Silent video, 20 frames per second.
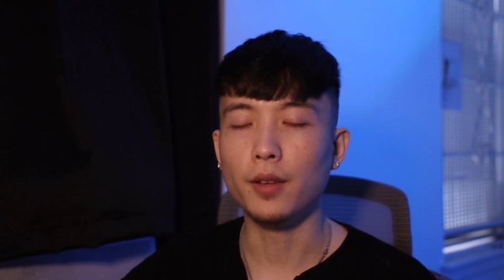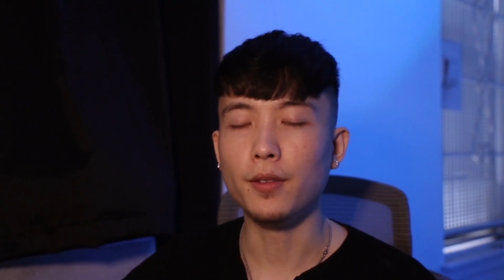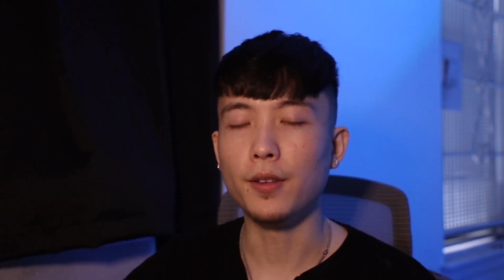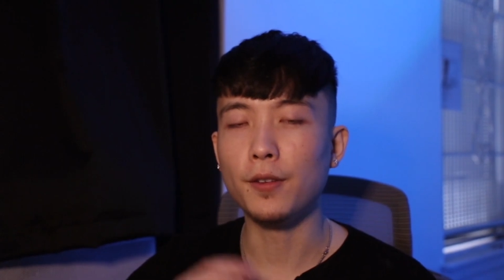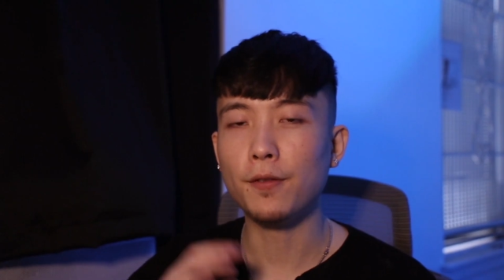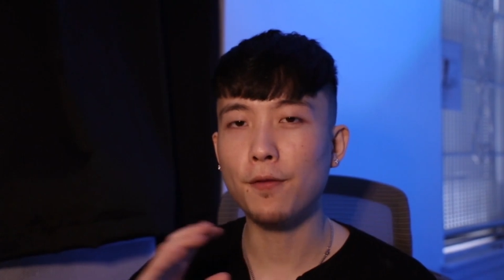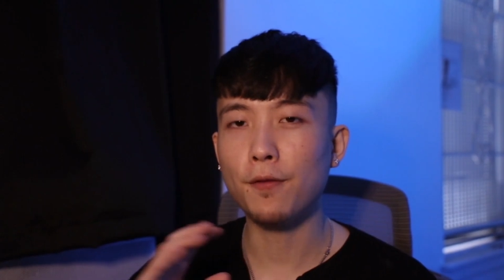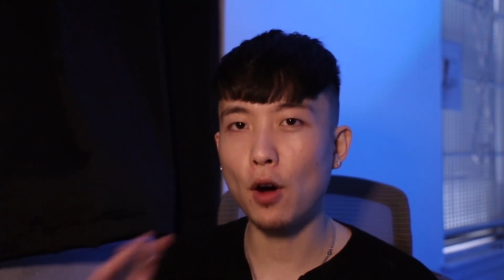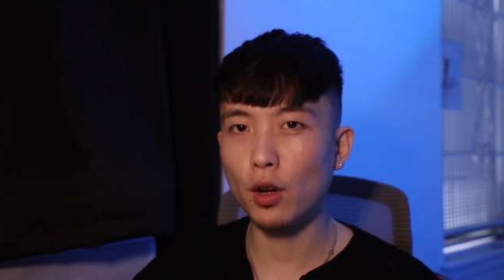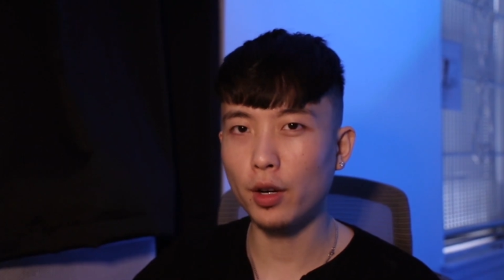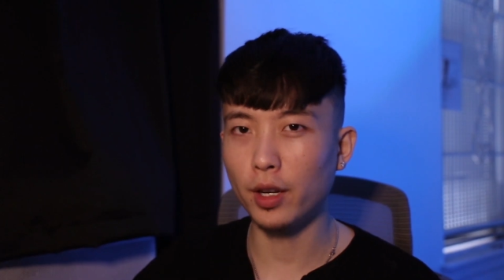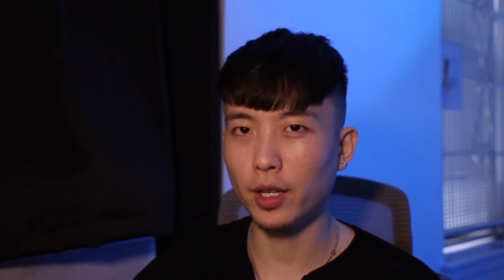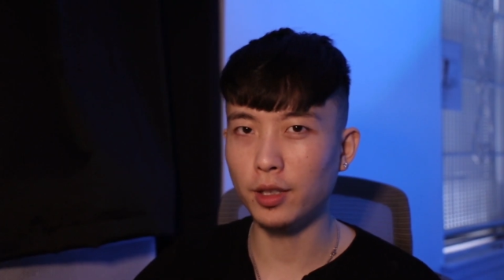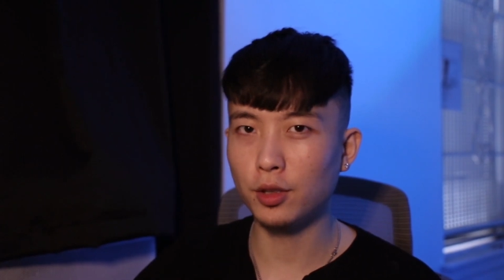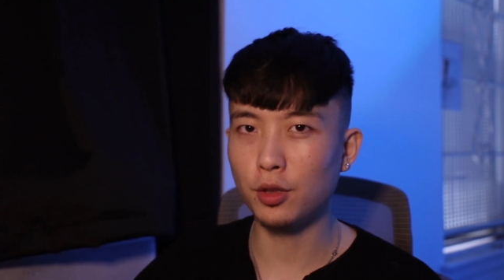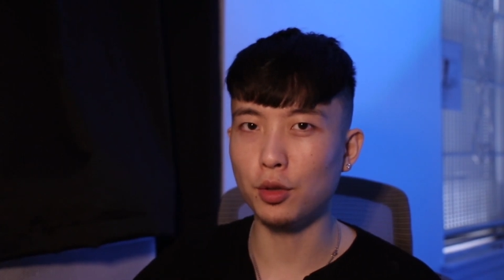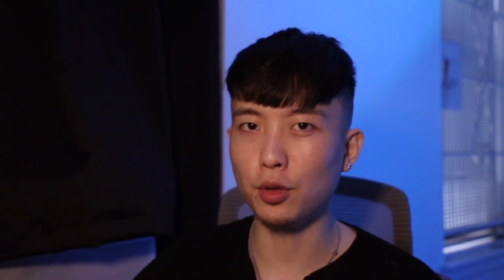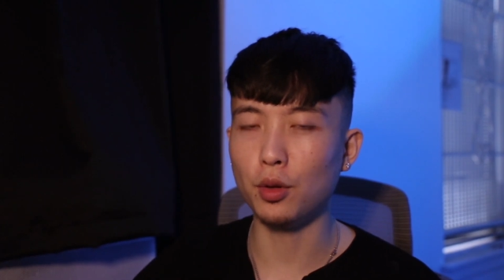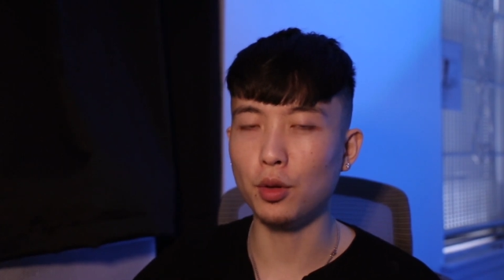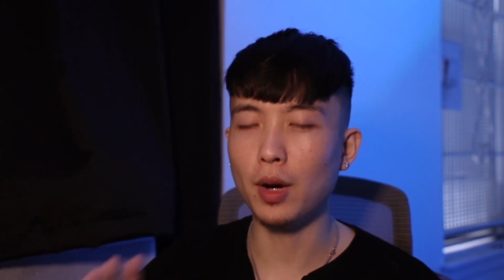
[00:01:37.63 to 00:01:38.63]
you fall
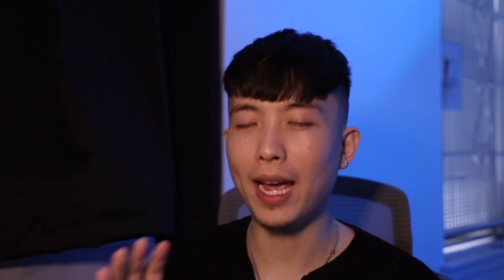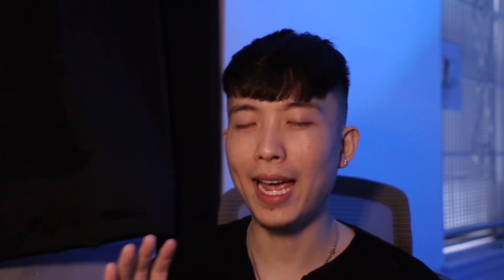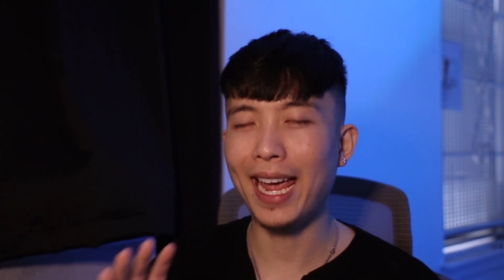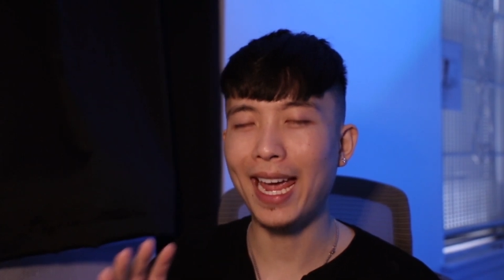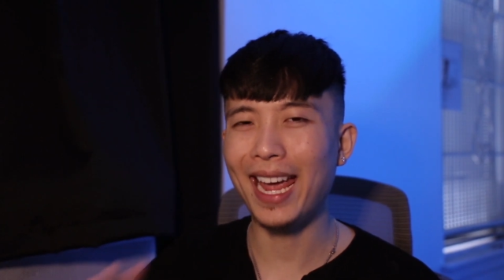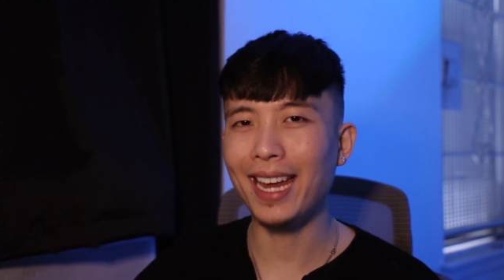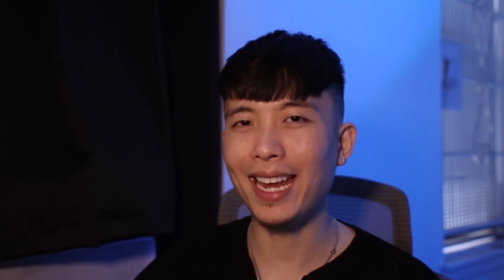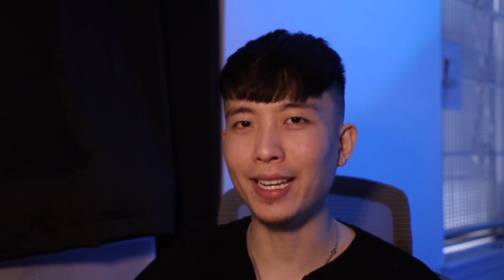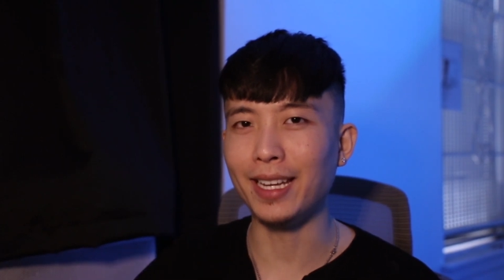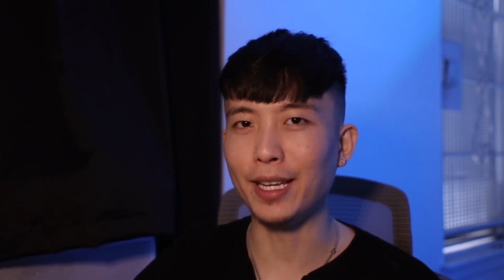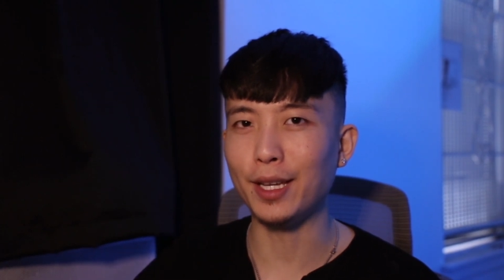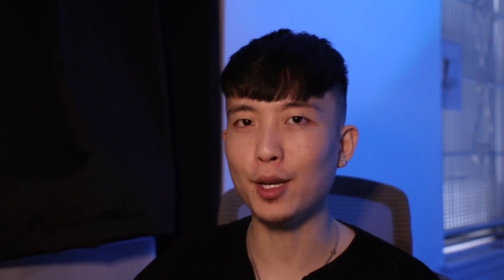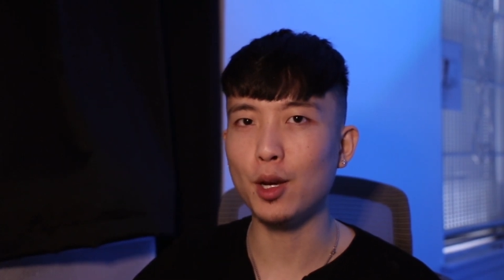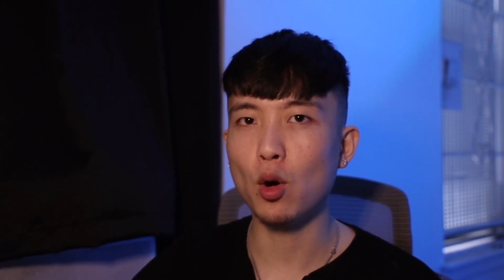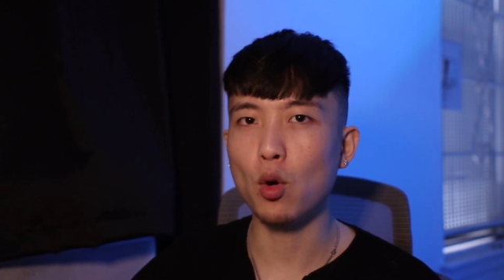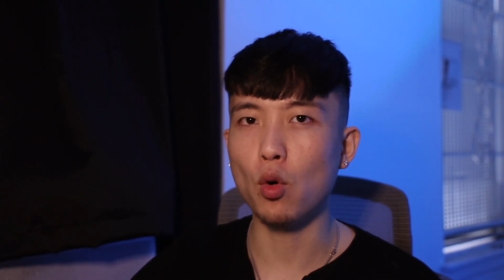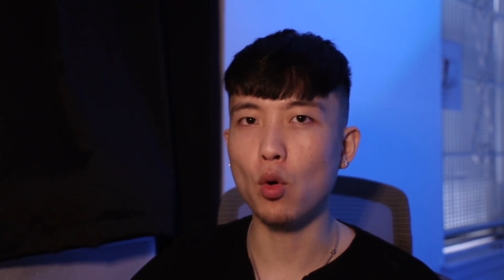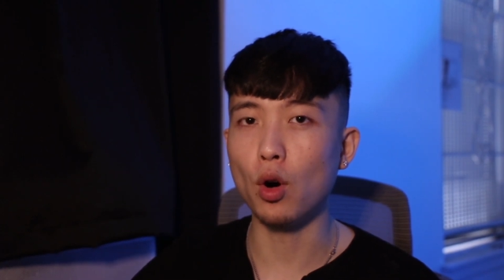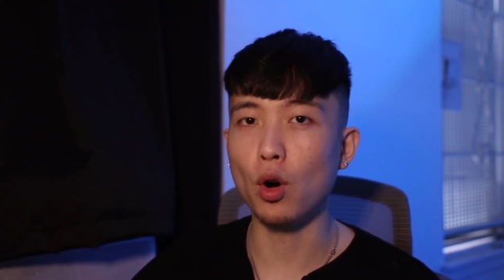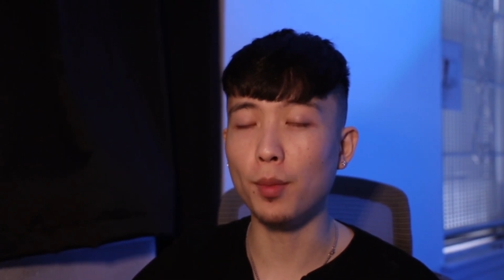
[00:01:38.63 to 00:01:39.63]
into any
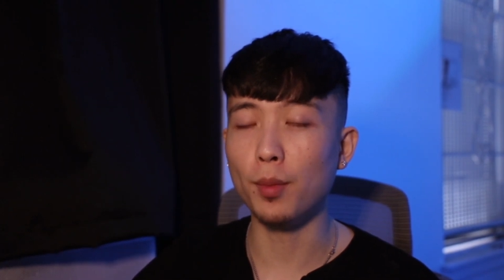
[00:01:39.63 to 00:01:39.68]
or